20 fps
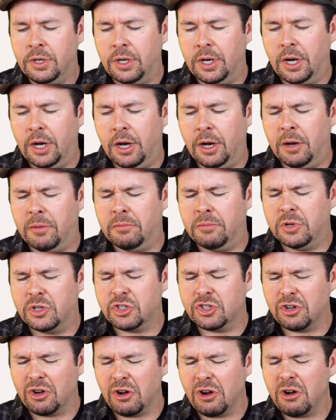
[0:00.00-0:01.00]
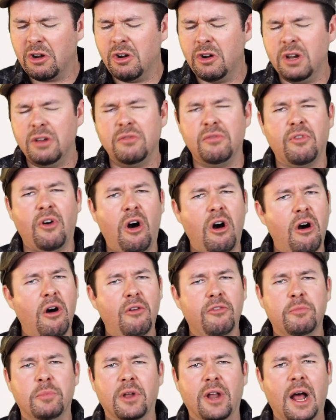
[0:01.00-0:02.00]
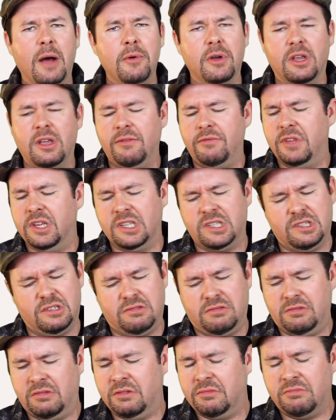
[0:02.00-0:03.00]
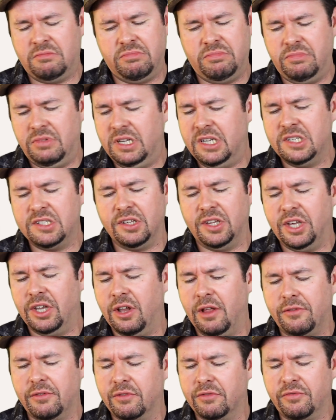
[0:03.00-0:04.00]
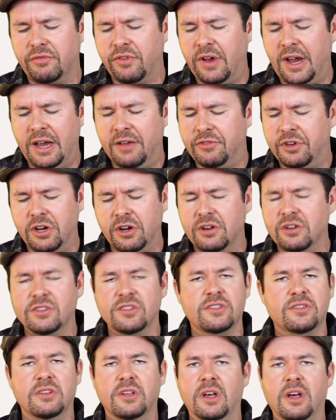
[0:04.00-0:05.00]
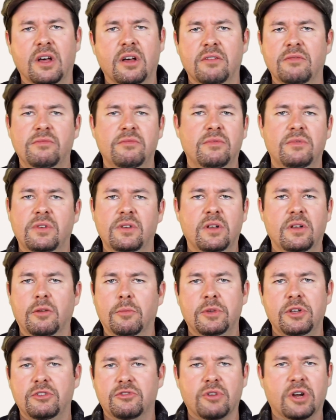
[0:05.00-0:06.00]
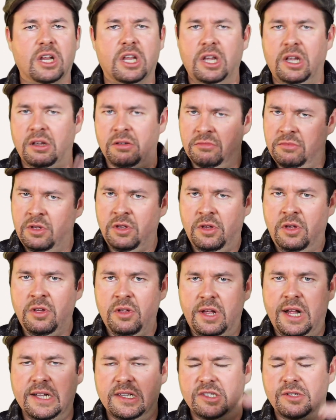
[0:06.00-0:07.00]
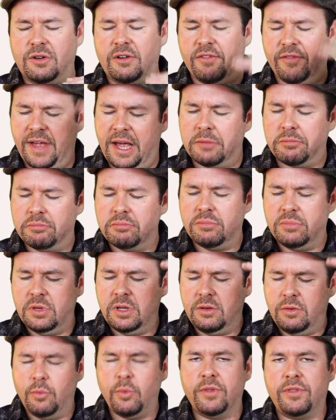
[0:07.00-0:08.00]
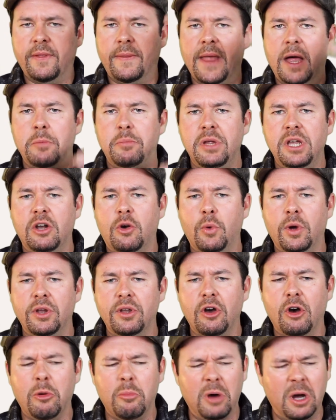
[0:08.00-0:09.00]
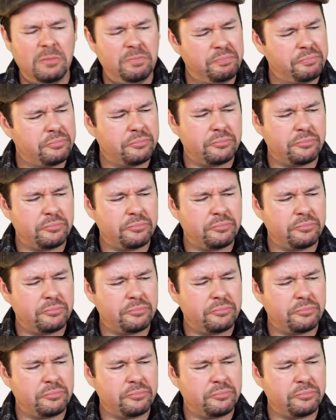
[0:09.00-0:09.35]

Um, mature, evolve, but I would give this uh, easily another five years. Uh, it'll be drinking at sort of that, within that peak window, but